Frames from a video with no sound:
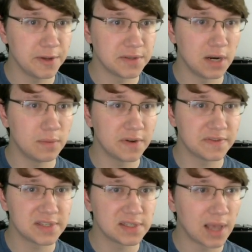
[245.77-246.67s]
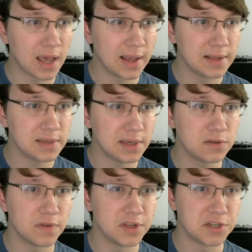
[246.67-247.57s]
use the number of sides
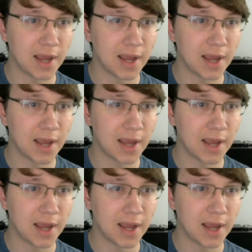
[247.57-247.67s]
each region